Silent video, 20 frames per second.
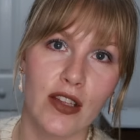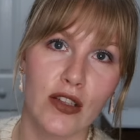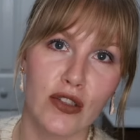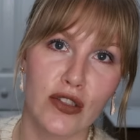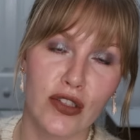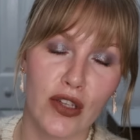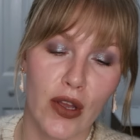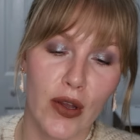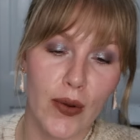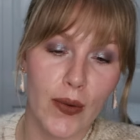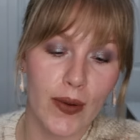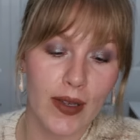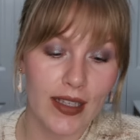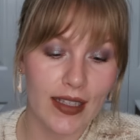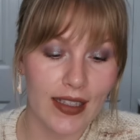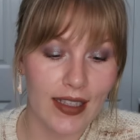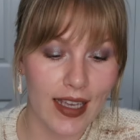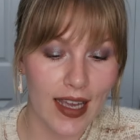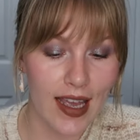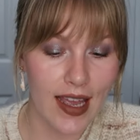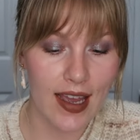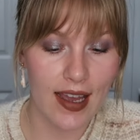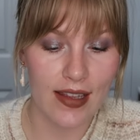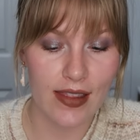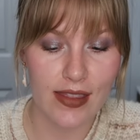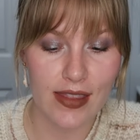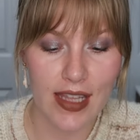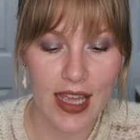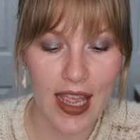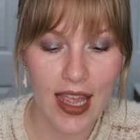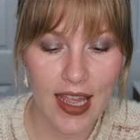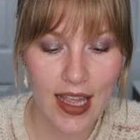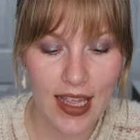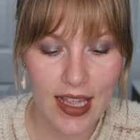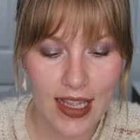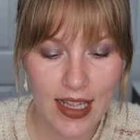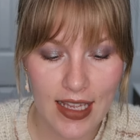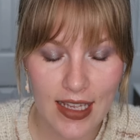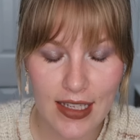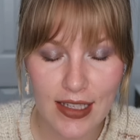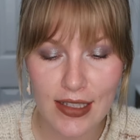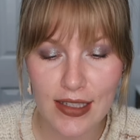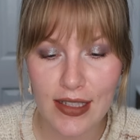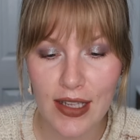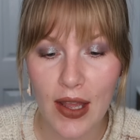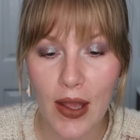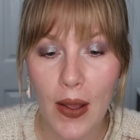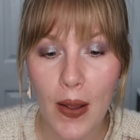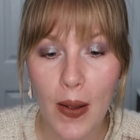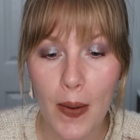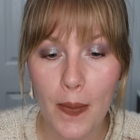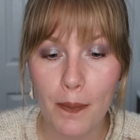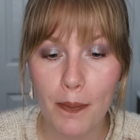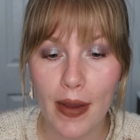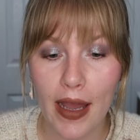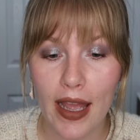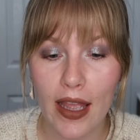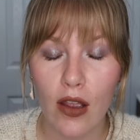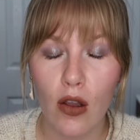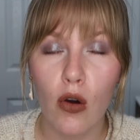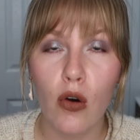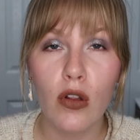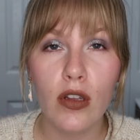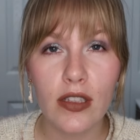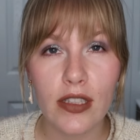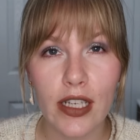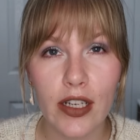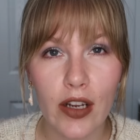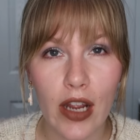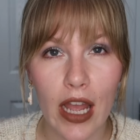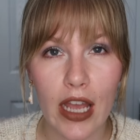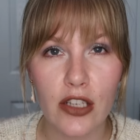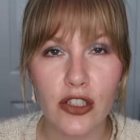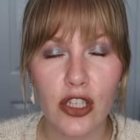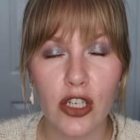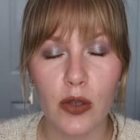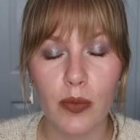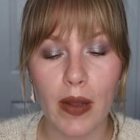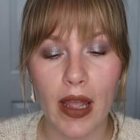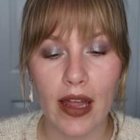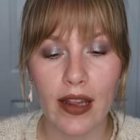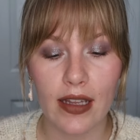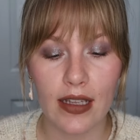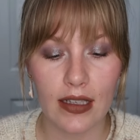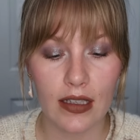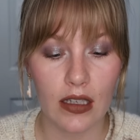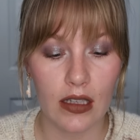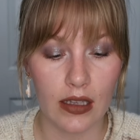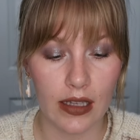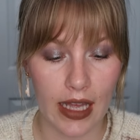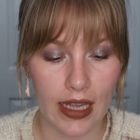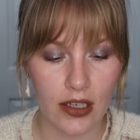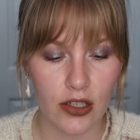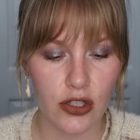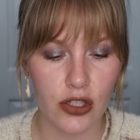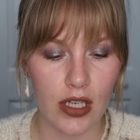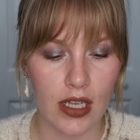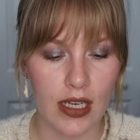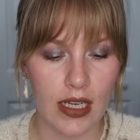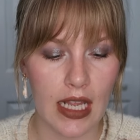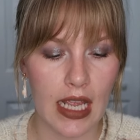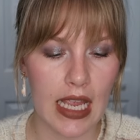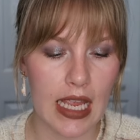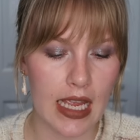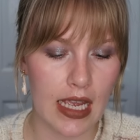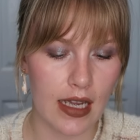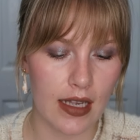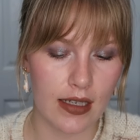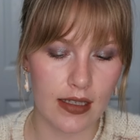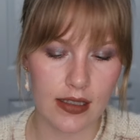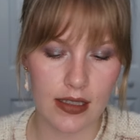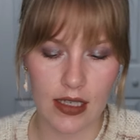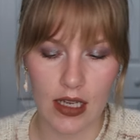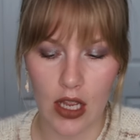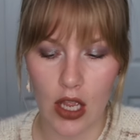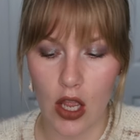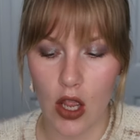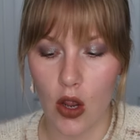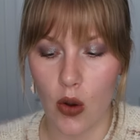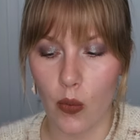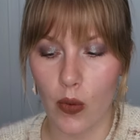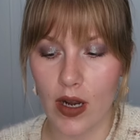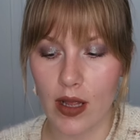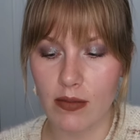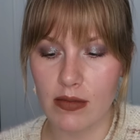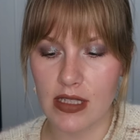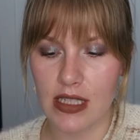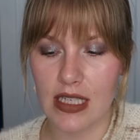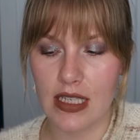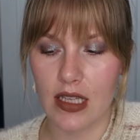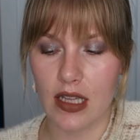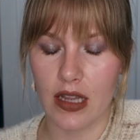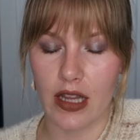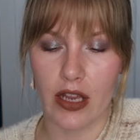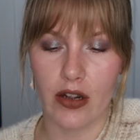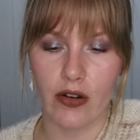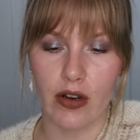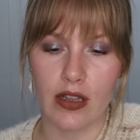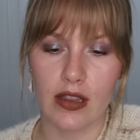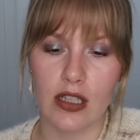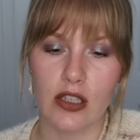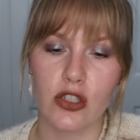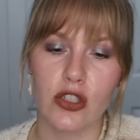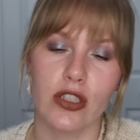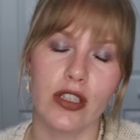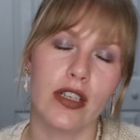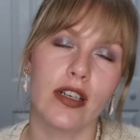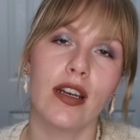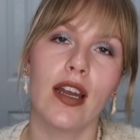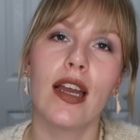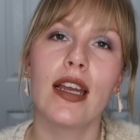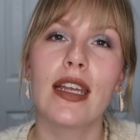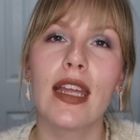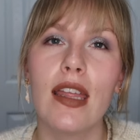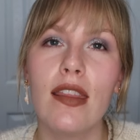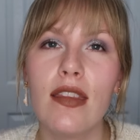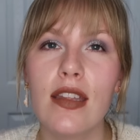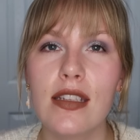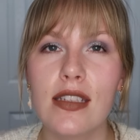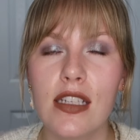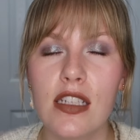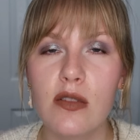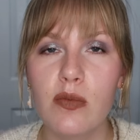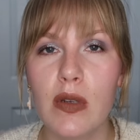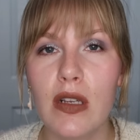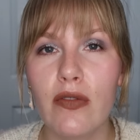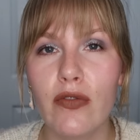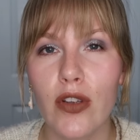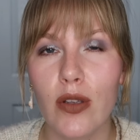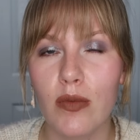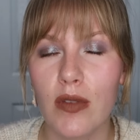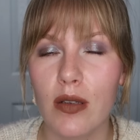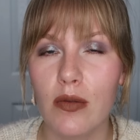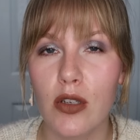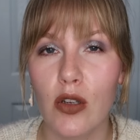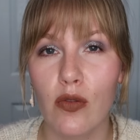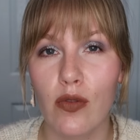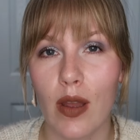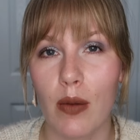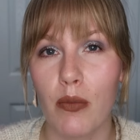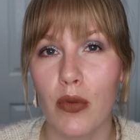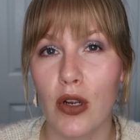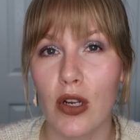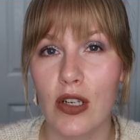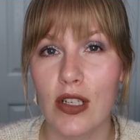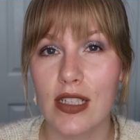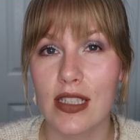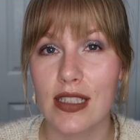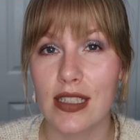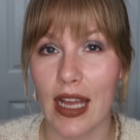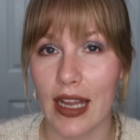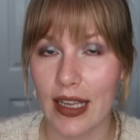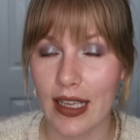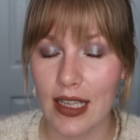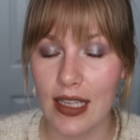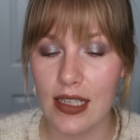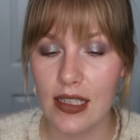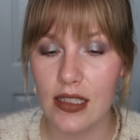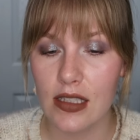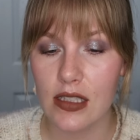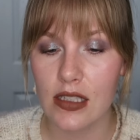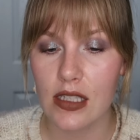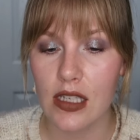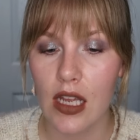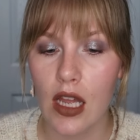So yeah, that is my whole entire eyeshadow palette collection and what I'm decluttering this year. Again, this is being filmed on November 2nd.